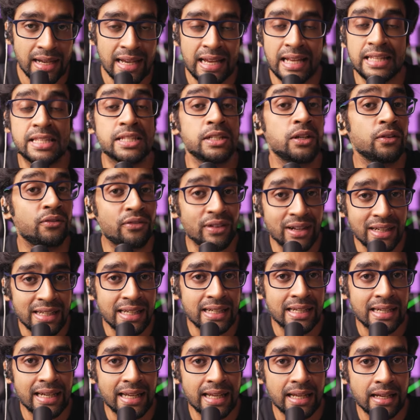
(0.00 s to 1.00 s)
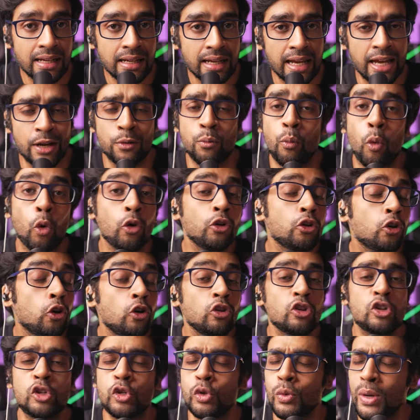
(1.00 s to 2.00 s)
It's an affiliate link. It won't
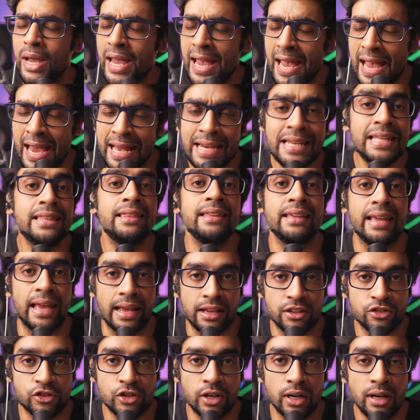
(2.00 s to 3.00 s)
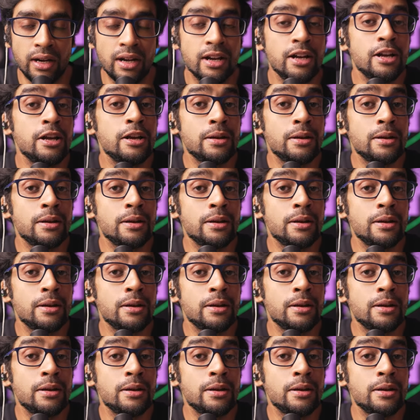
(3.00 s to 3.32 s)
cost you anything extra,